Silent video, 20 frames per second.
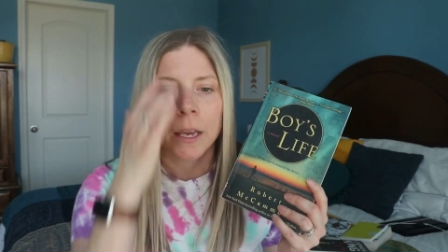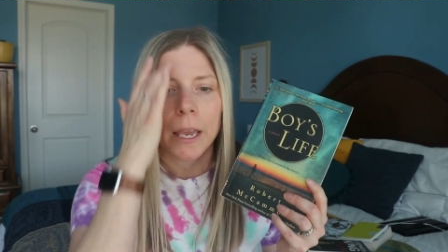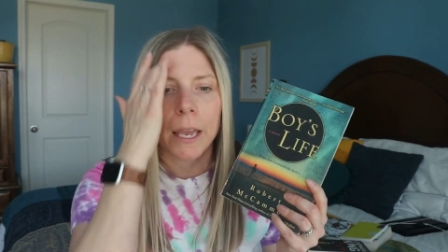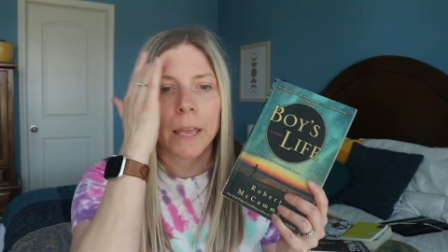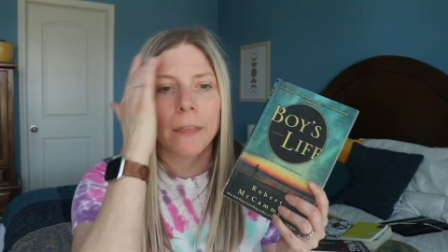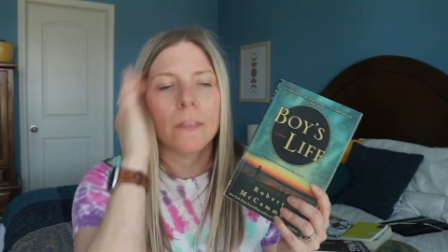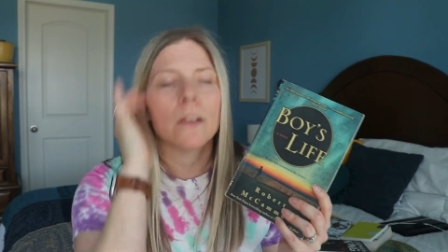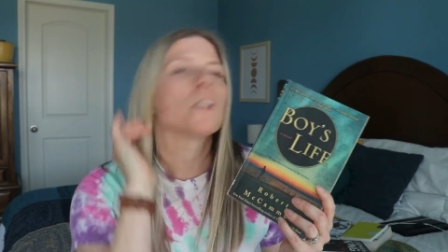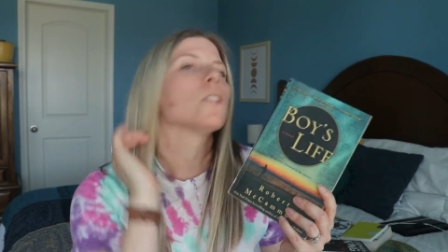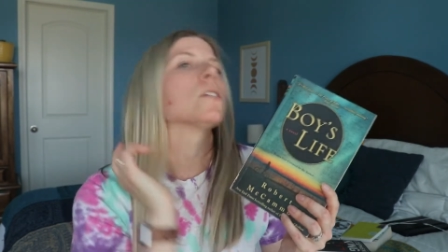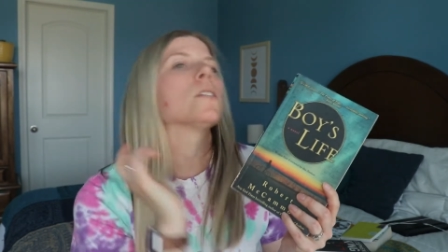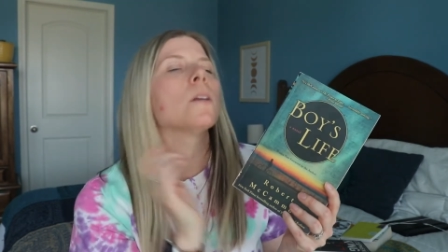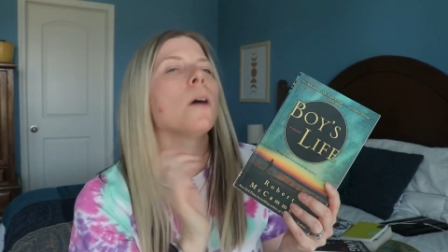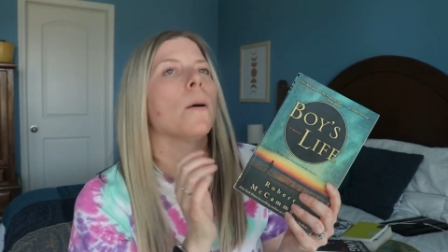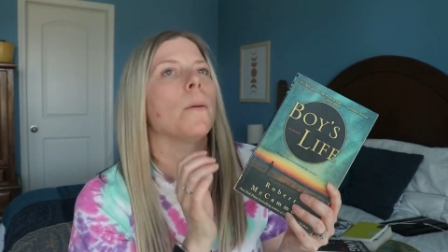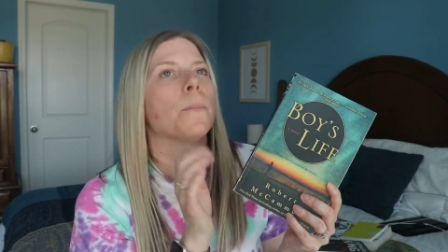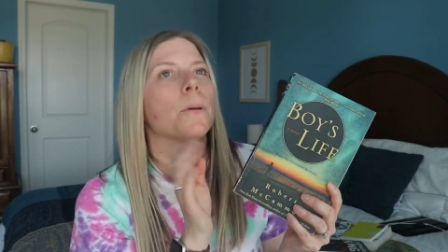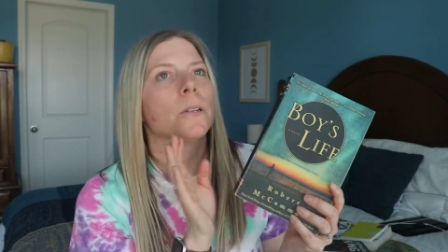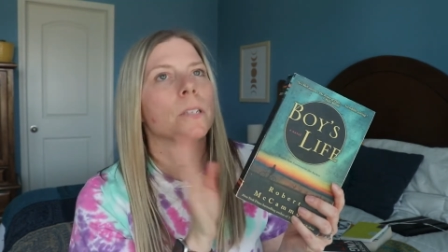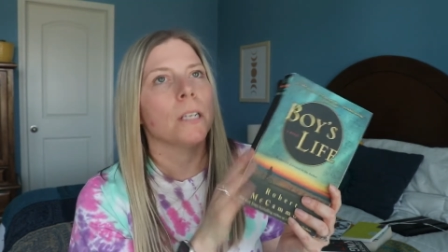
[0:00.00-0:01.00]
and there's,
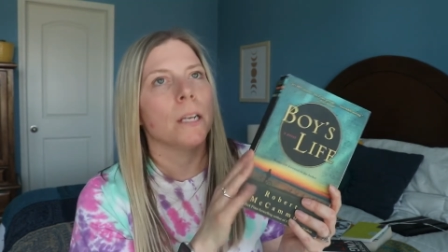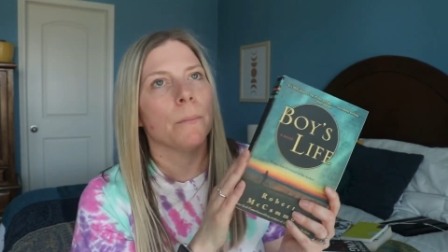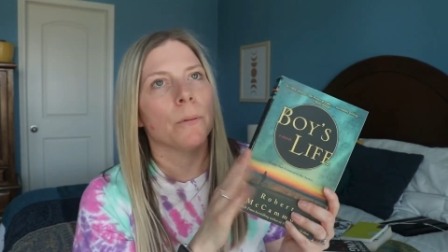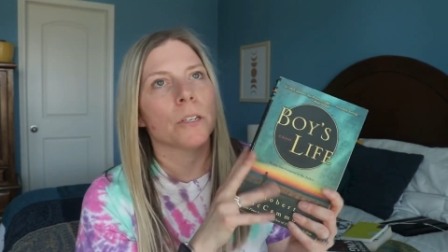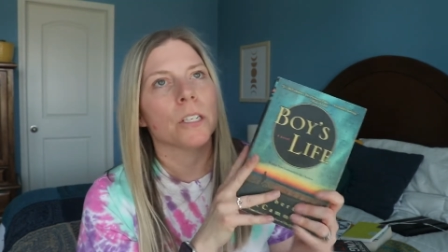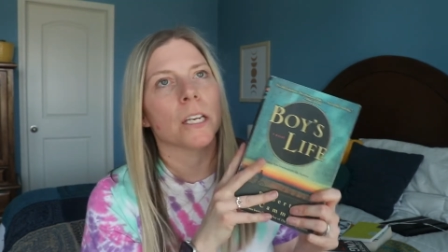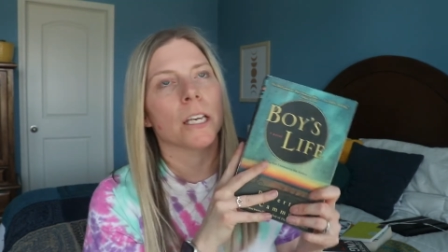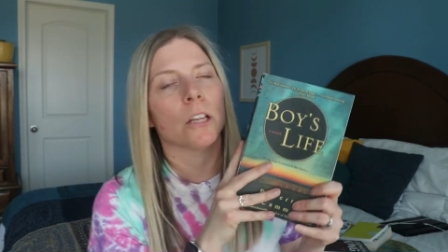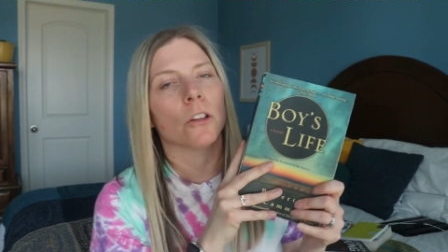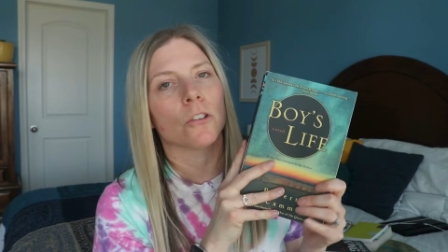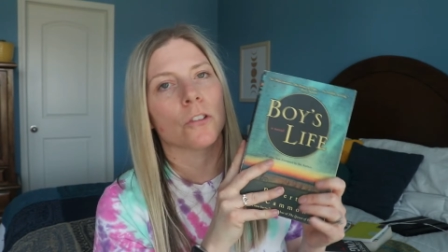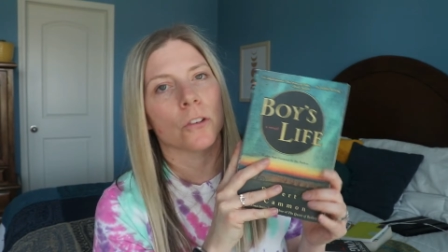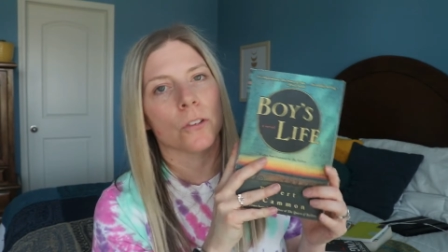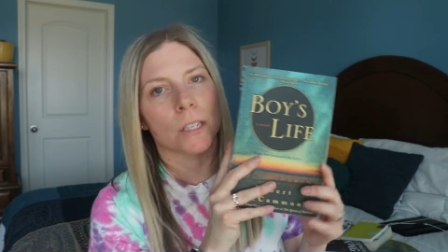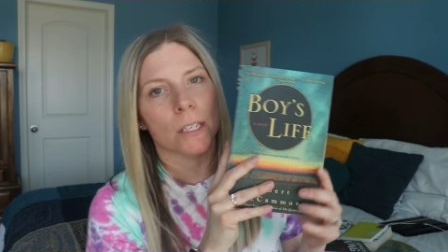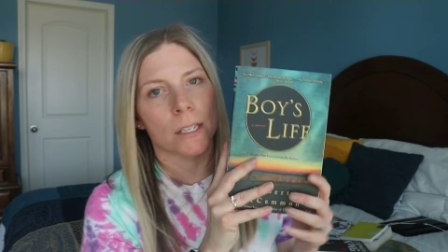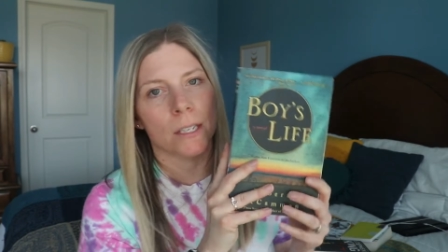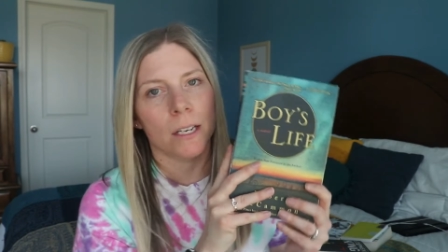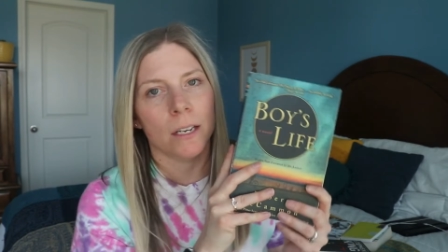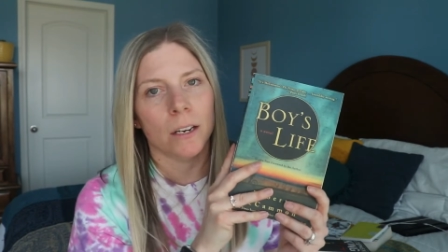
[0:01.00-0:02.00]
in particular,
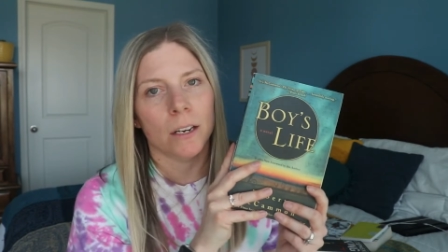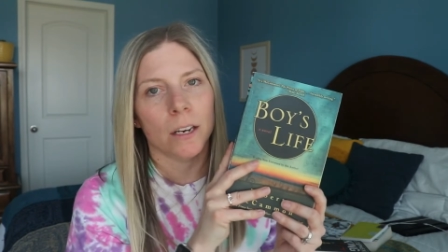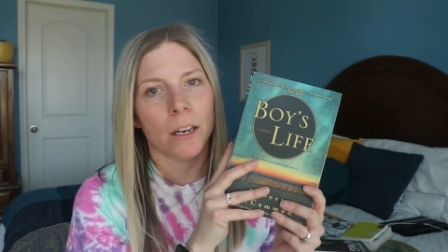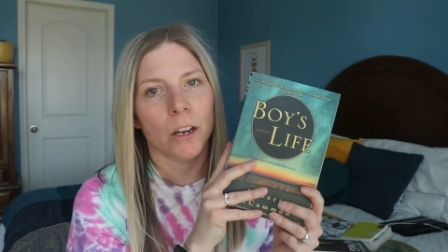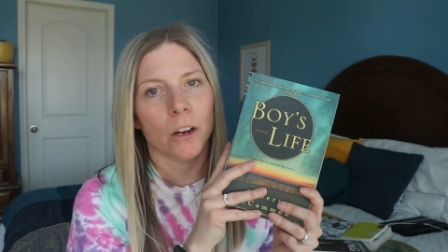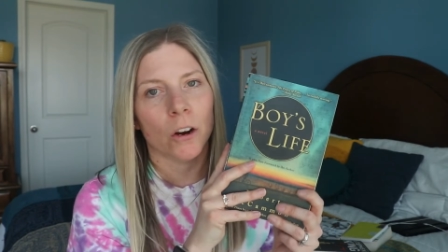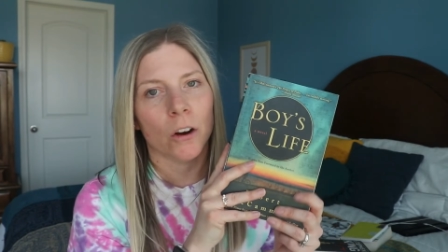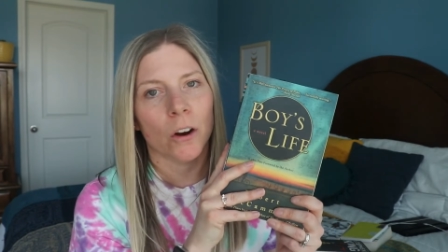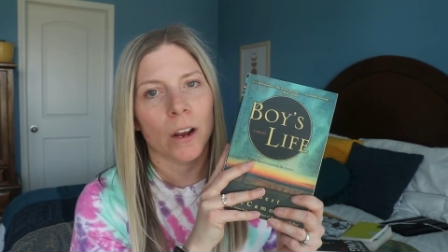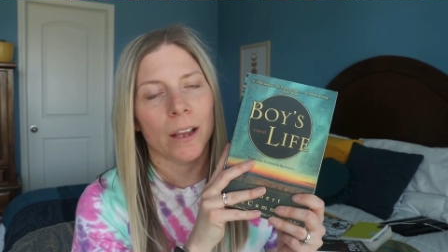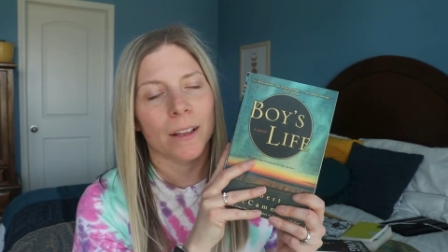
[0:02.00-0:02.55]
there's a scene in here,